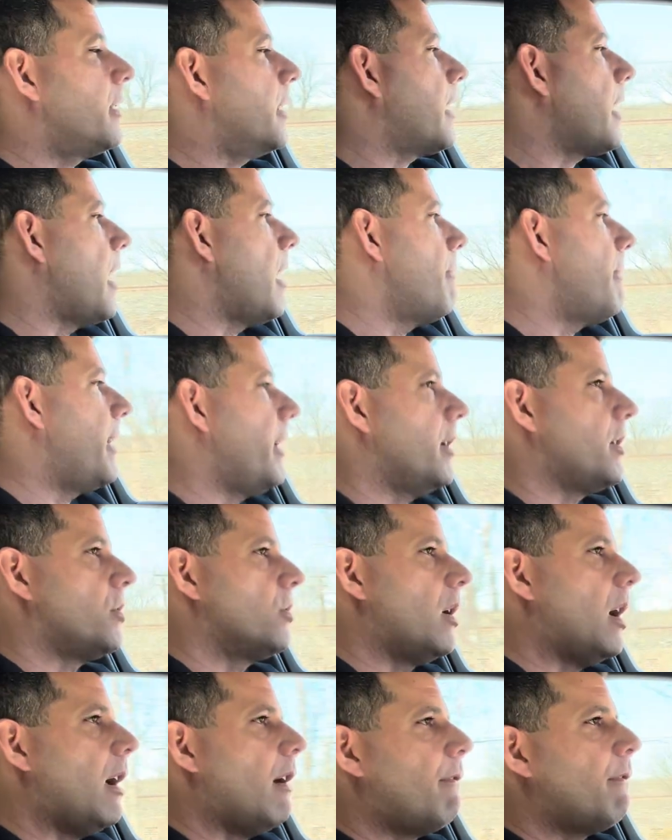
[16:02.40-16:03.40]
camera and
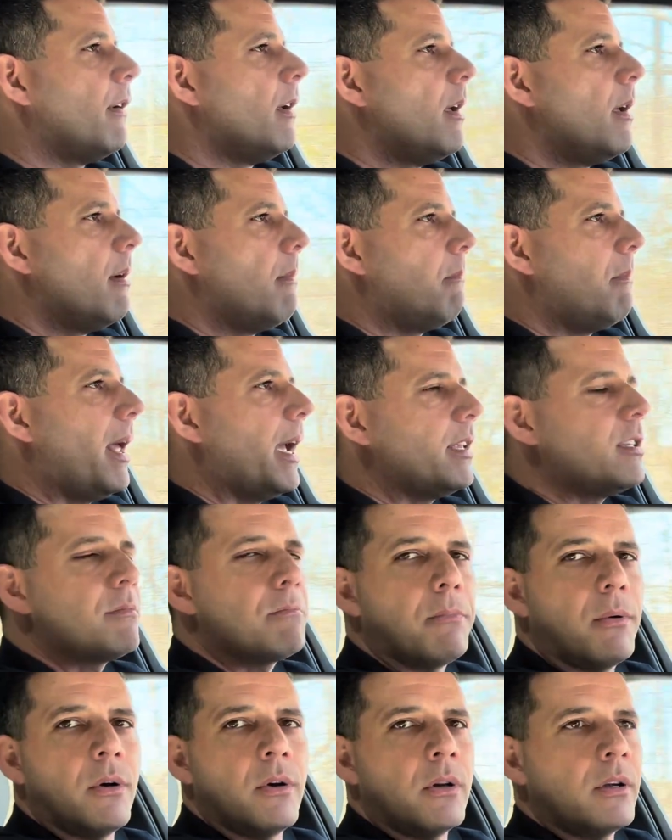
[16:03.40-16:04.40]
you have blind
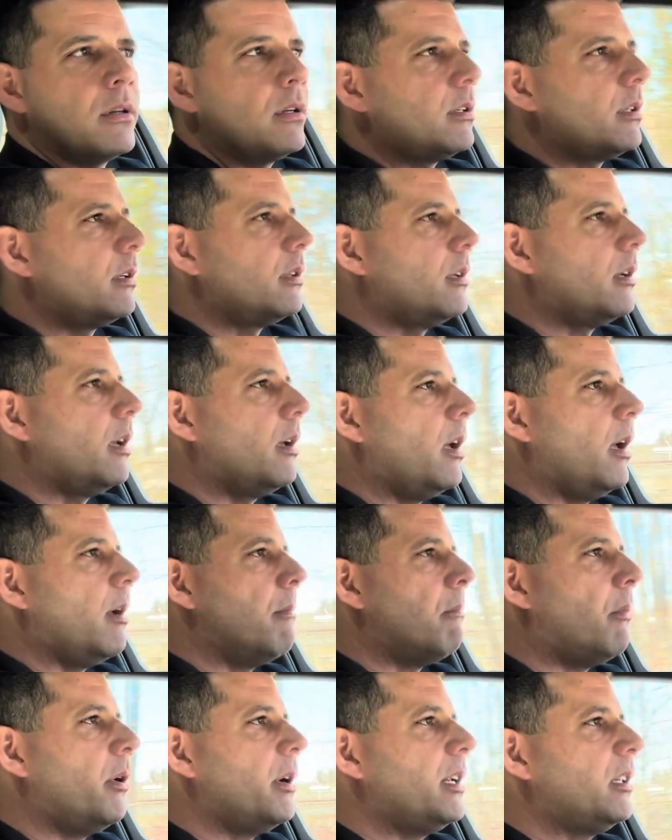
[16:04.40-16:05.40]
spot
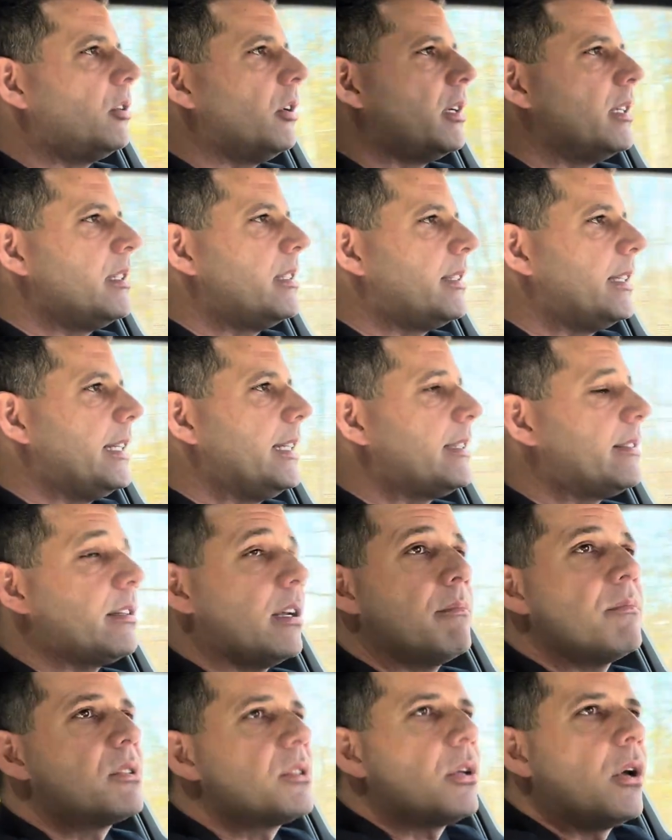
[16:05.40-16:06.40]
monitoring
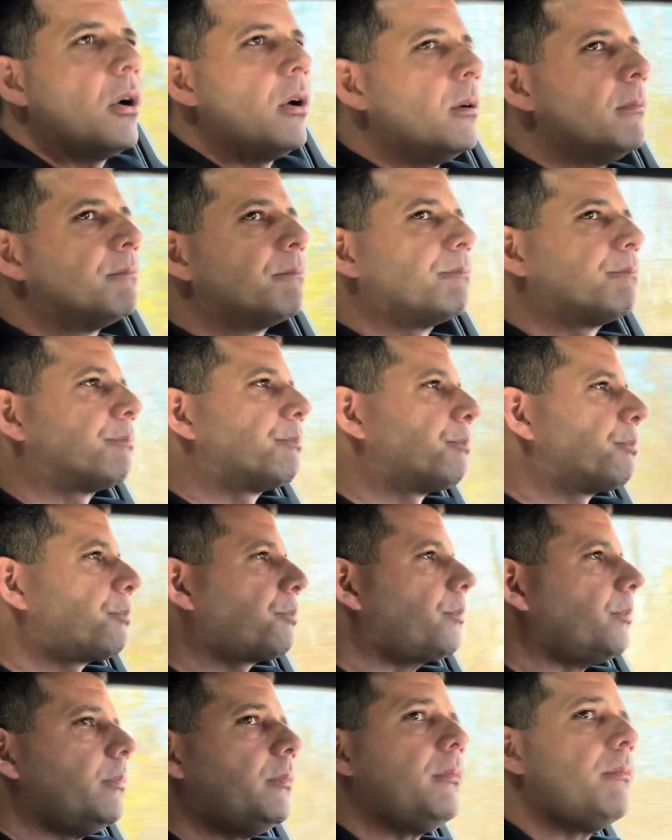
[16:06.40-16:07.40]
system, so
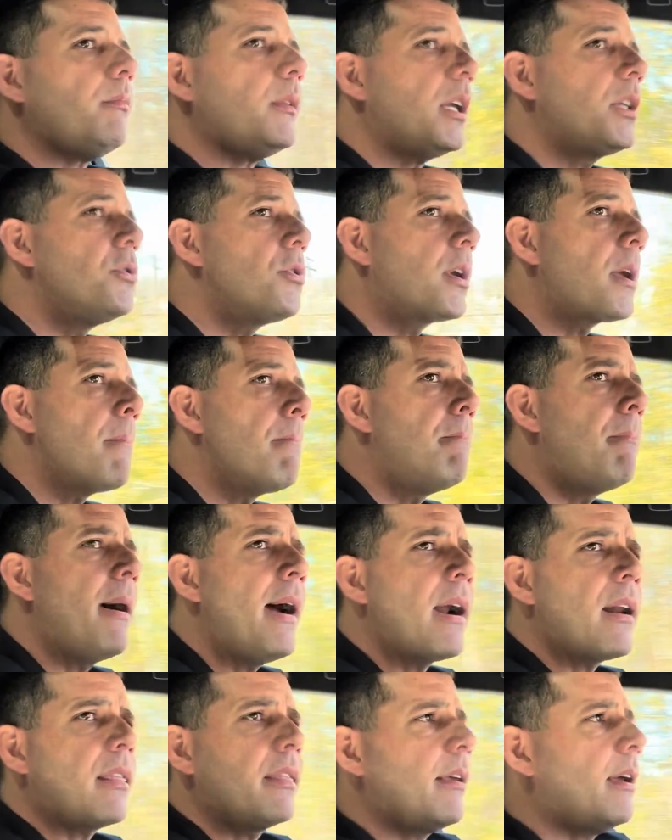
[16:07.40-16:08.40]
you can
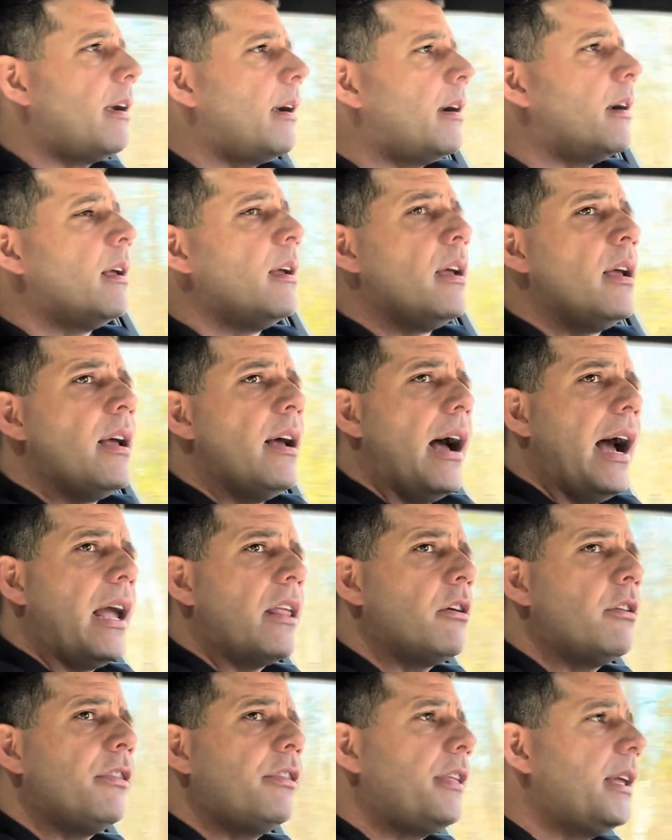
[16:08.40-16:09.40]
park there. I
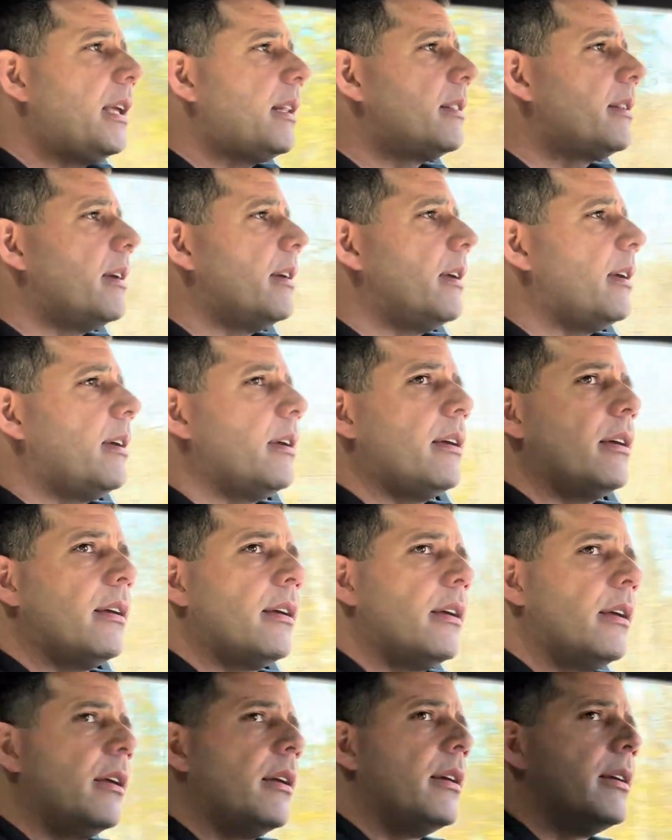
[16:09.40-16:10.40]
don't think the
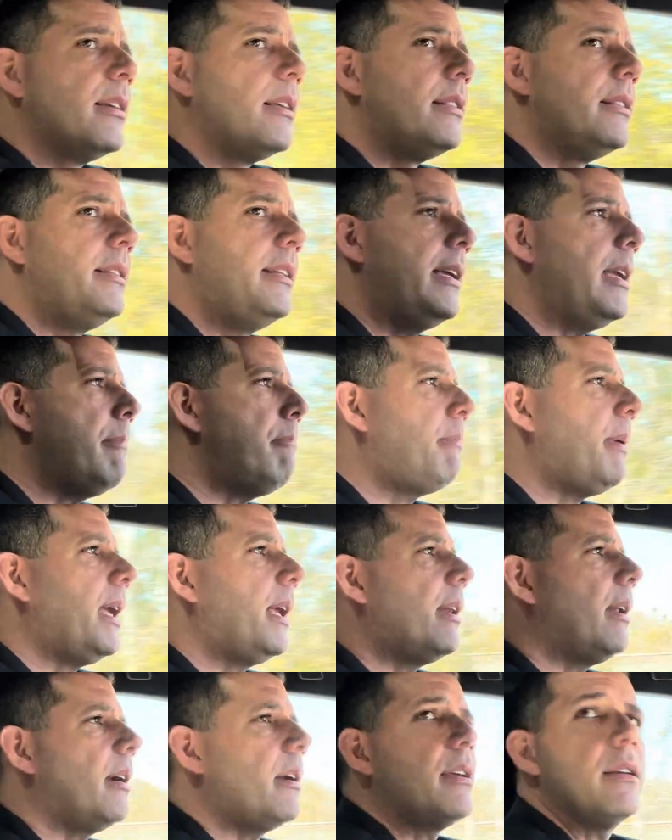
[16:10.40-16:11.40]

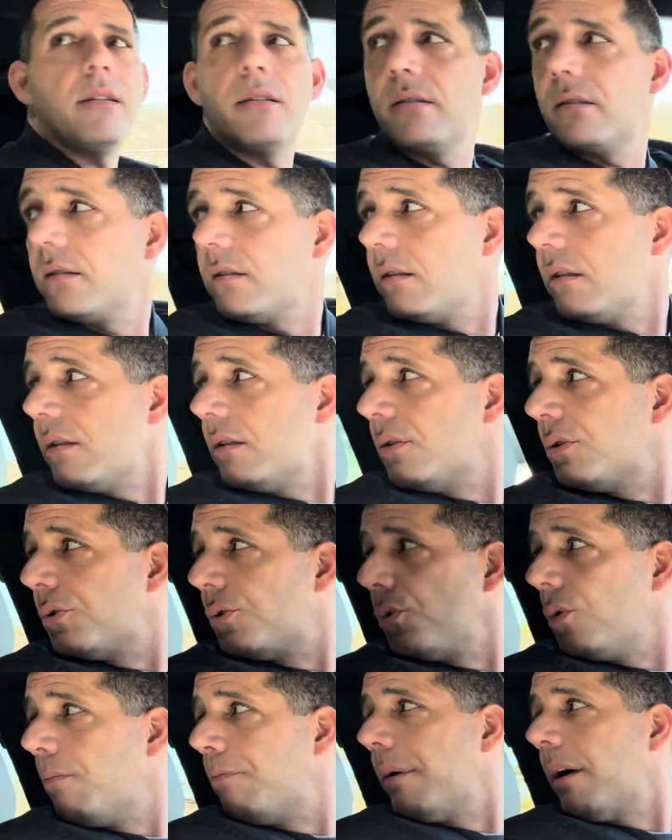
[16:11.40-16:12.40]
D-pillar is
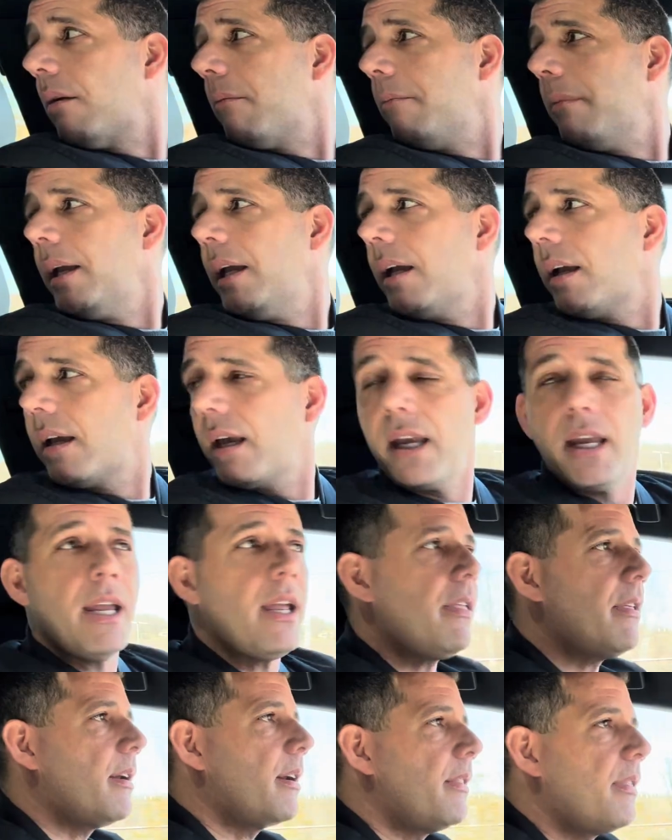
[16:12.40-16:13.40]
super big
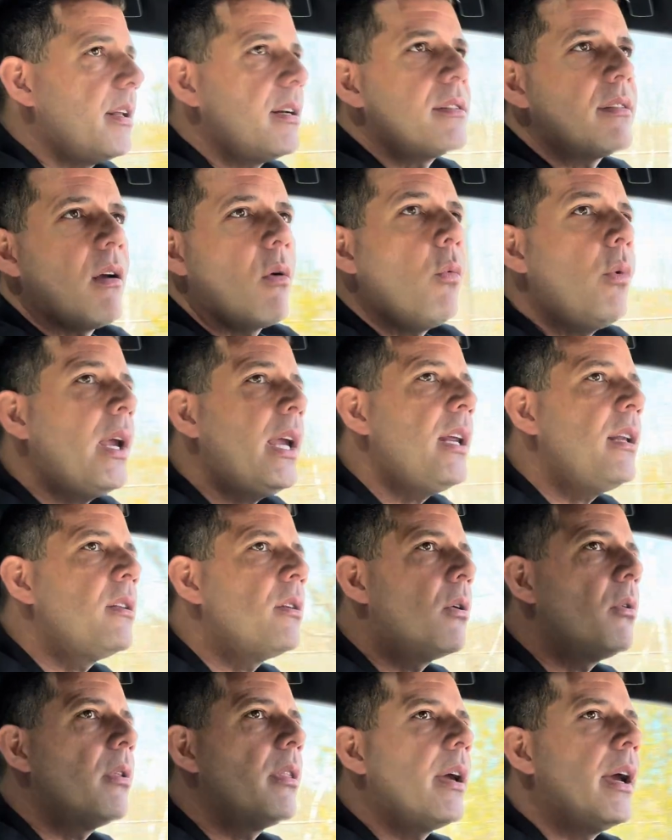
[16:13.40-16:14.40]
either, and there's a
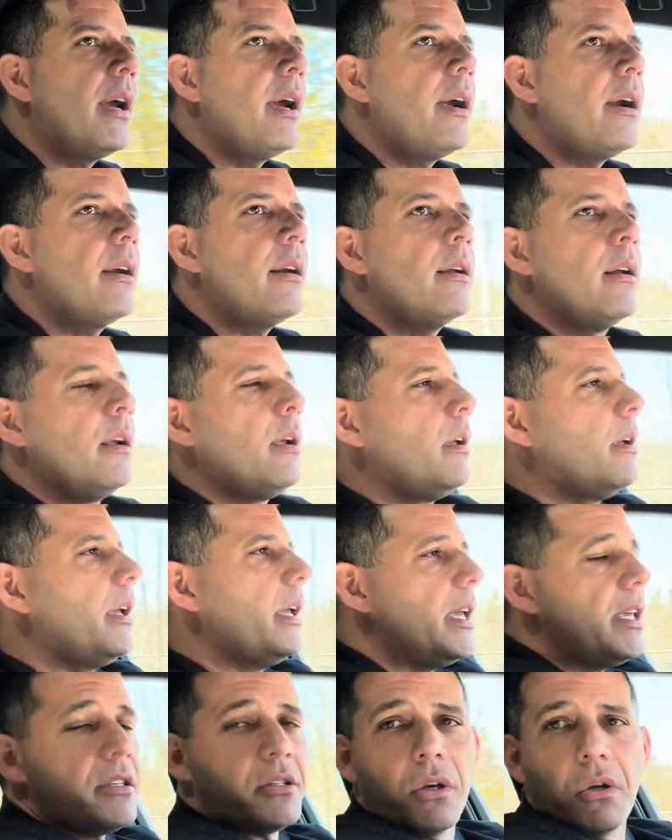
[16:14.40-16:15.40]
window there.
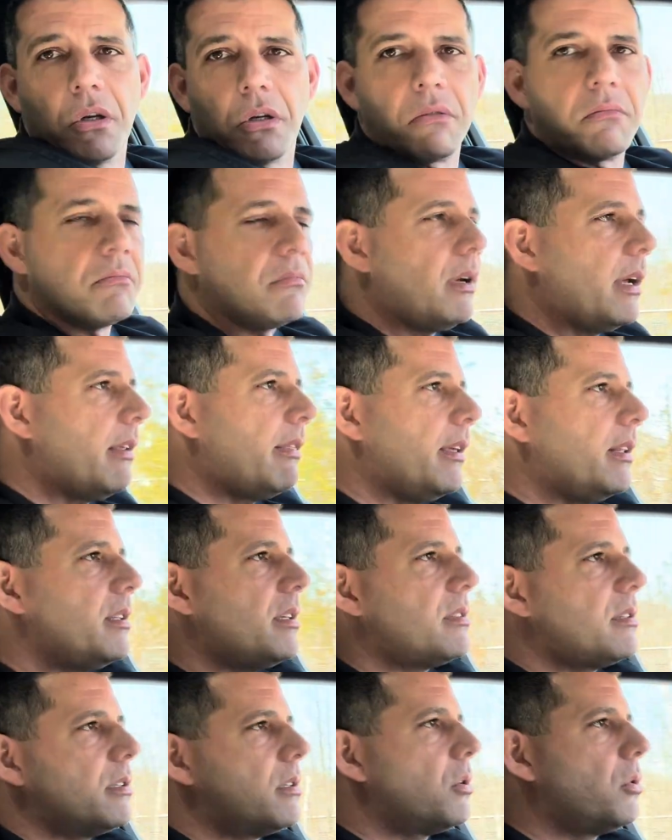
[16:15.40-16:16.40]
It's good. I think
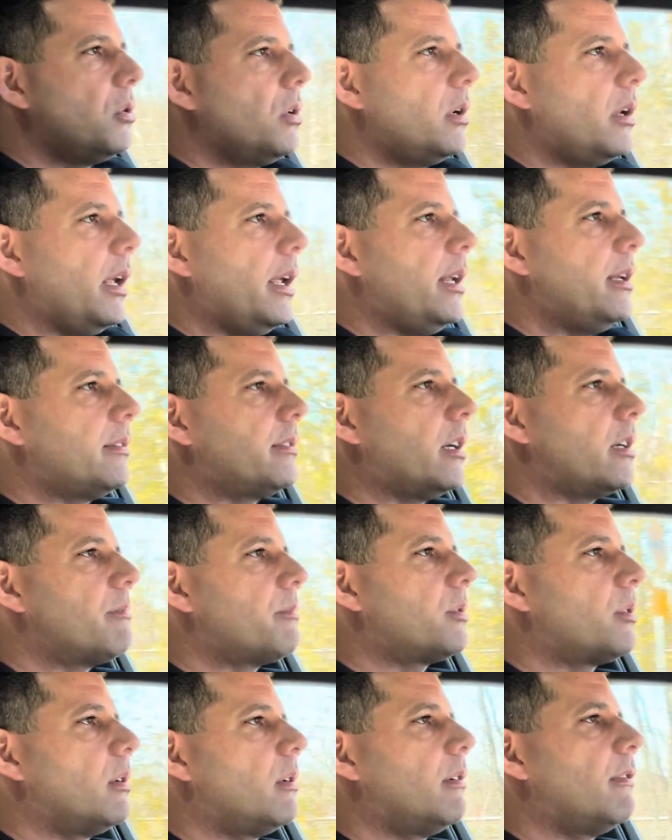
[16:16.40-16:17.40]
this is good in
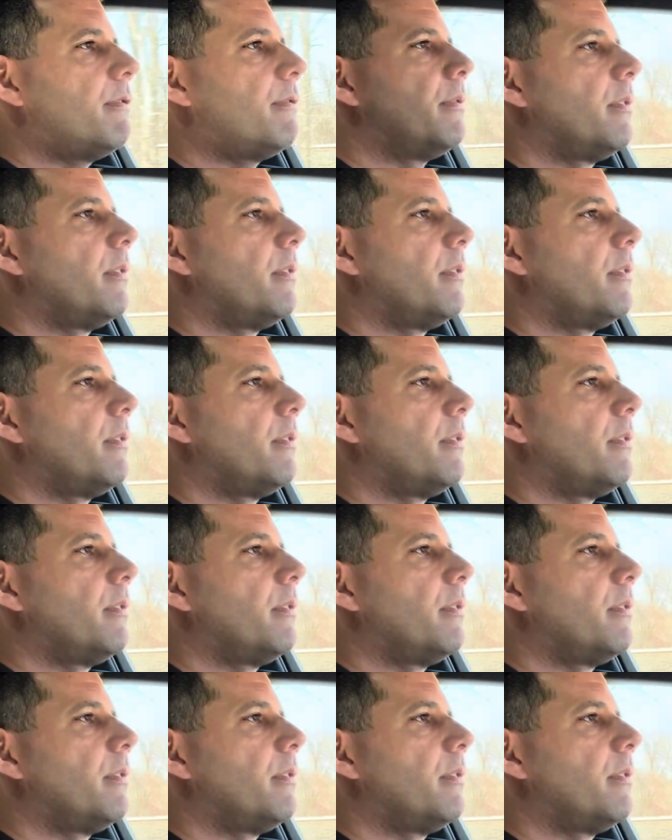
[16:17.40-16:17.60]
terms of